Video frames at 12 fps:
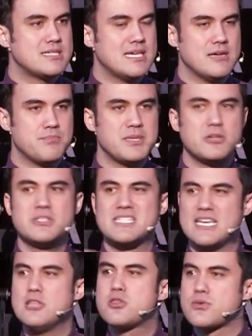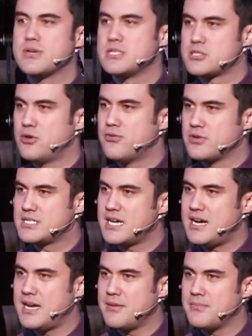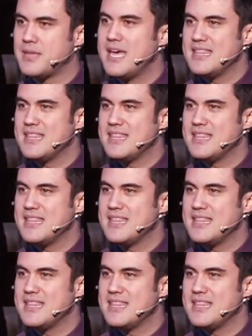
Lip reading: it builds interest over time.